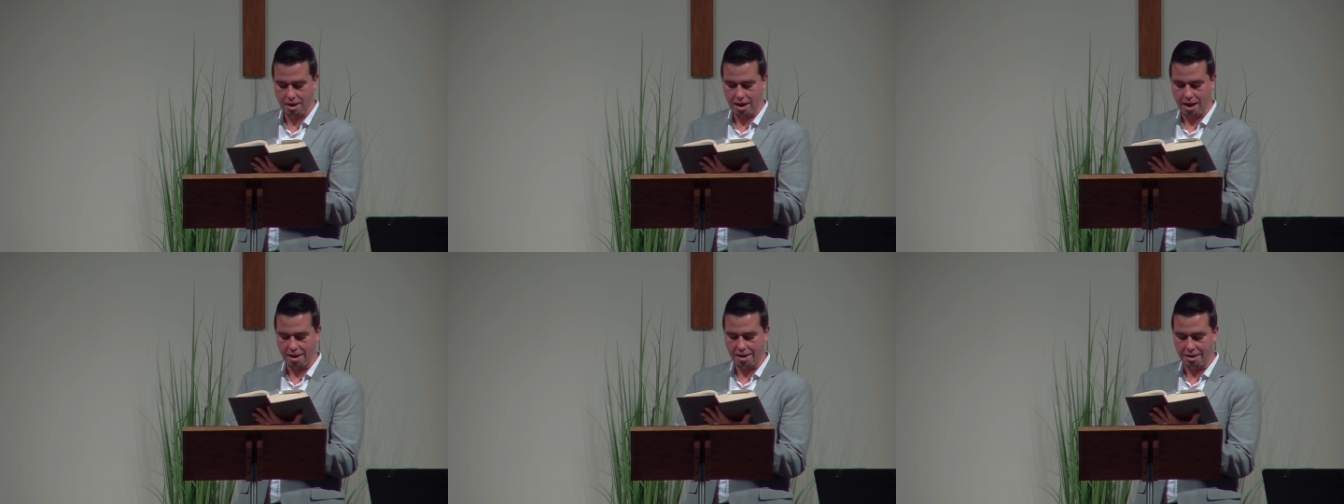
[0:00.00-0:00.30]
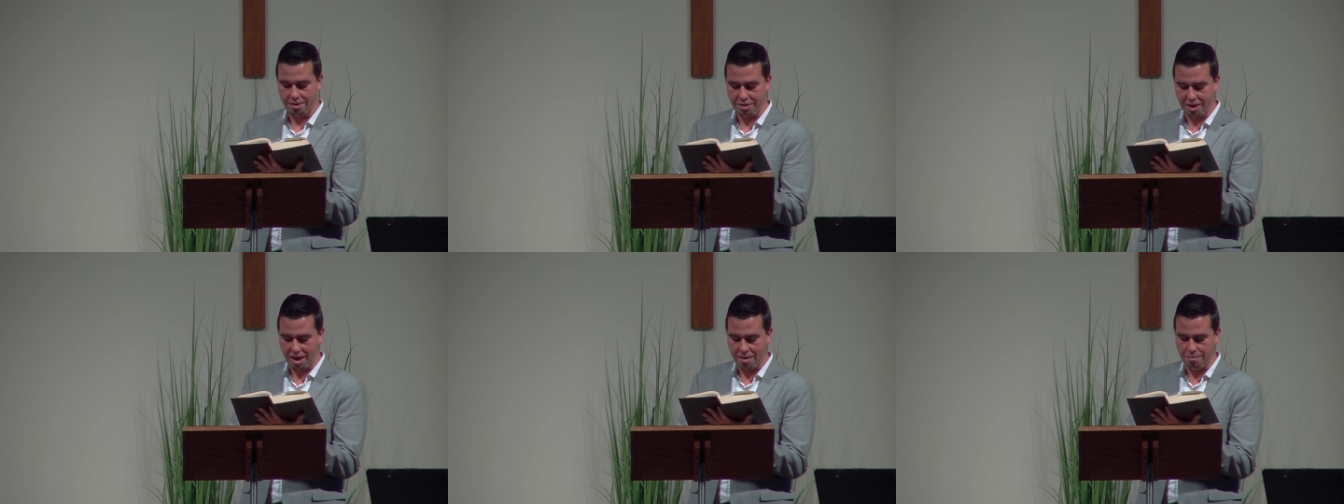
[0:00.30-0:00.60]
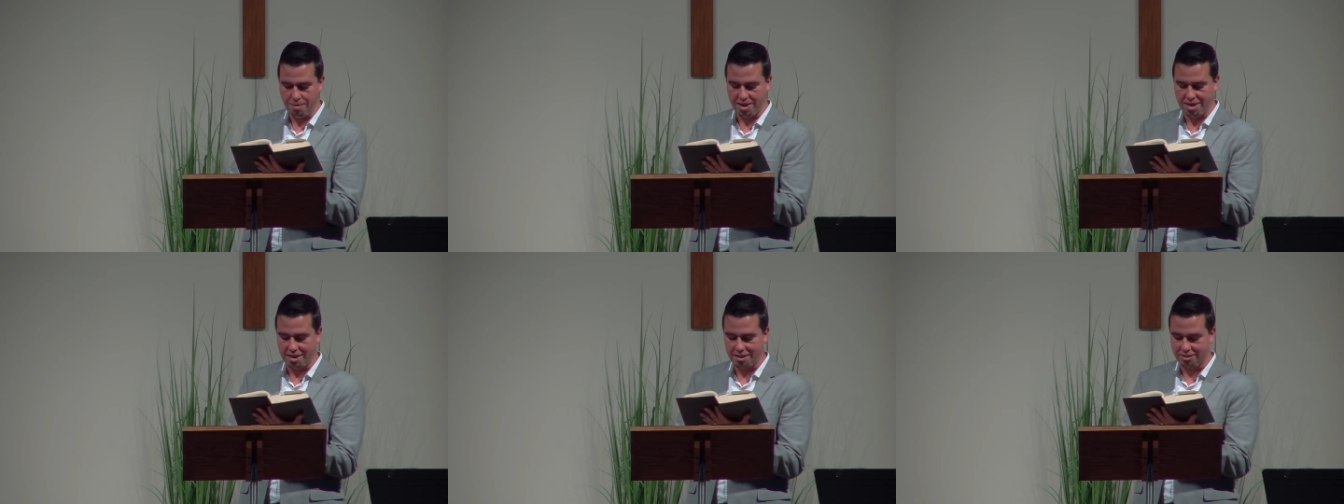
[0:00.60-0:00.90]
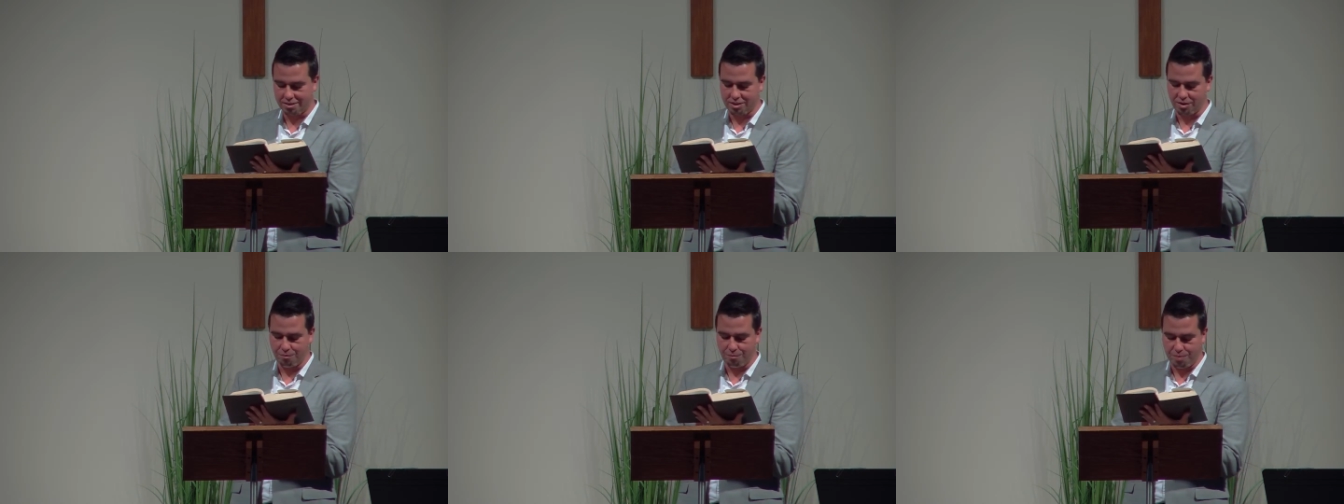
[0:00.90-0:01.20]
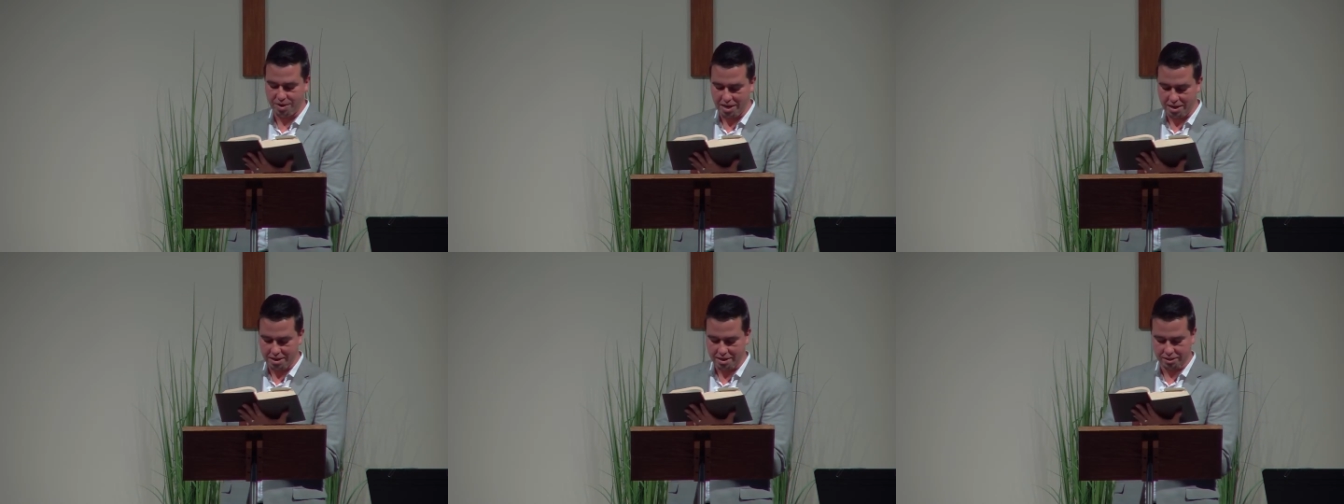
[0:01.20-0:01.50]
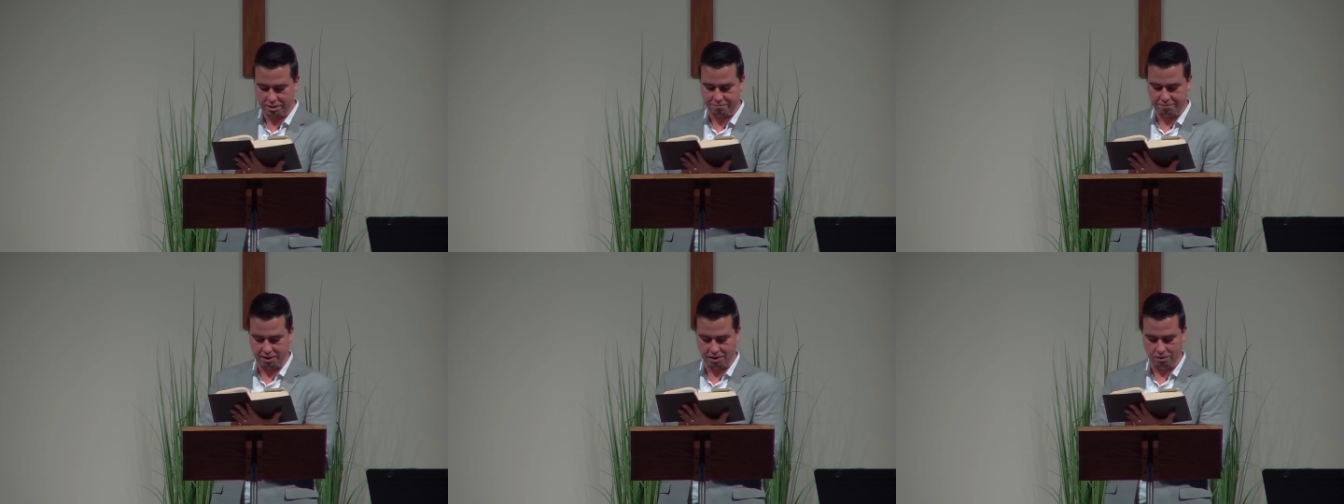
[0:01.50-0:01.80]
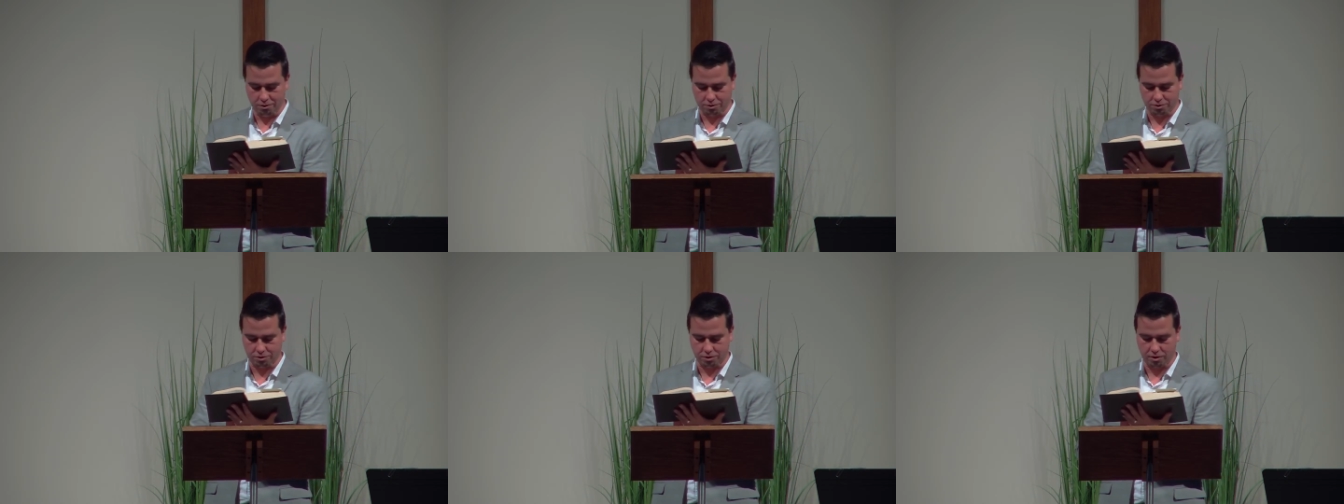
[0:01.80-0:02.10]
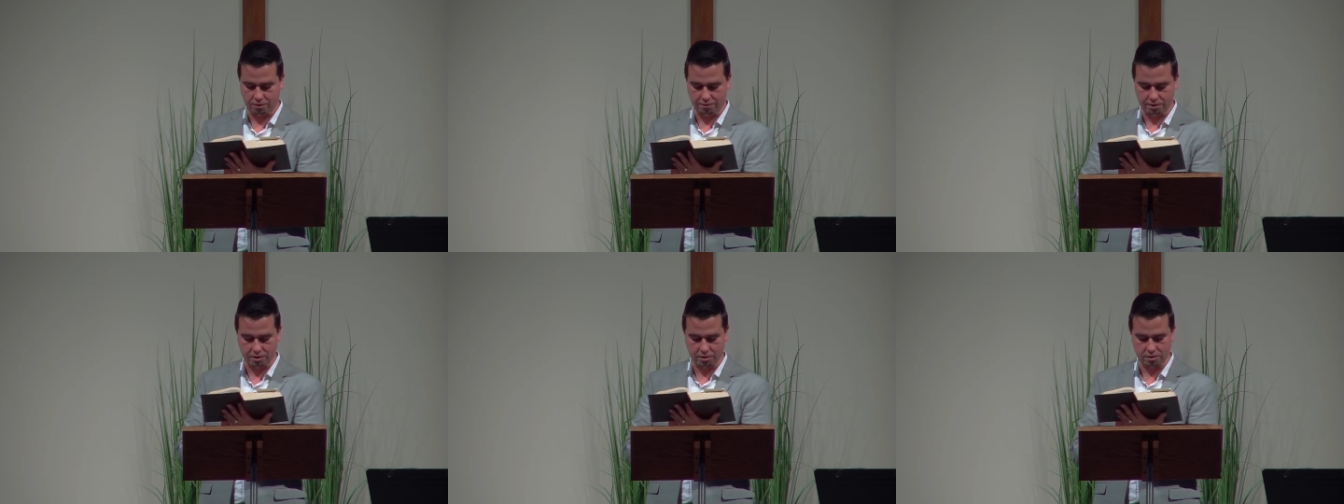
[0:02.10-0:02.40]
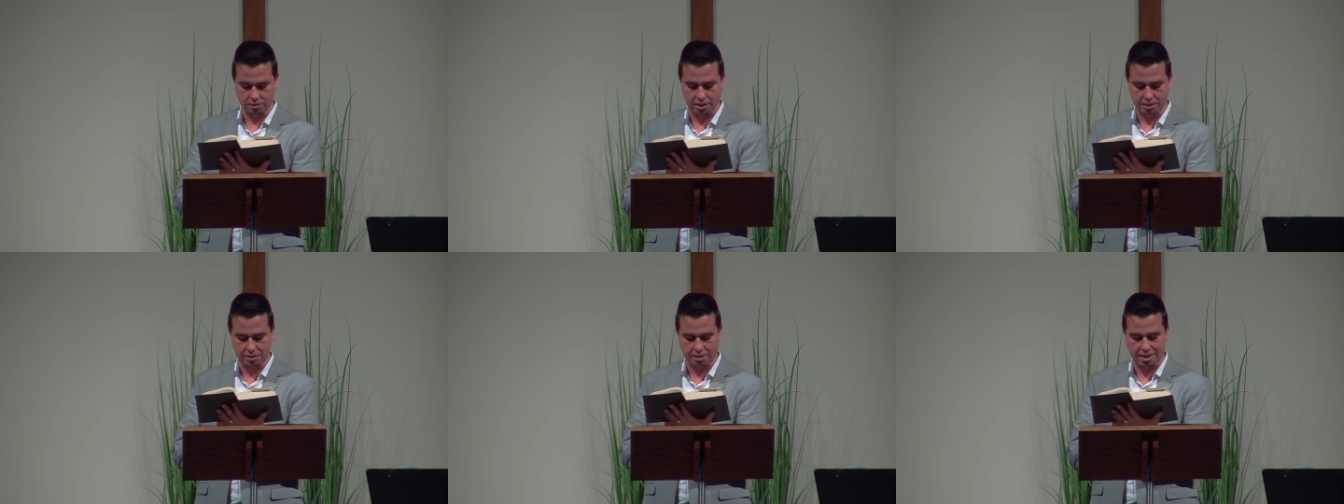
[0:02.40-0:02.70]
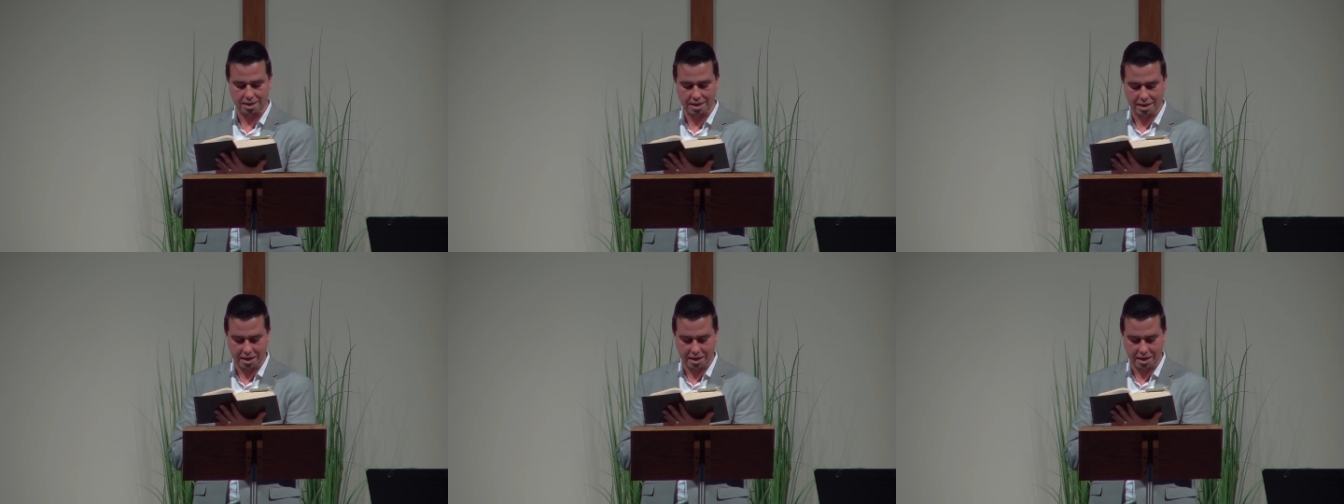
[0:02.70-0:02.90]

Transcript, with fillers: And he then begins to beat his fellow servants and to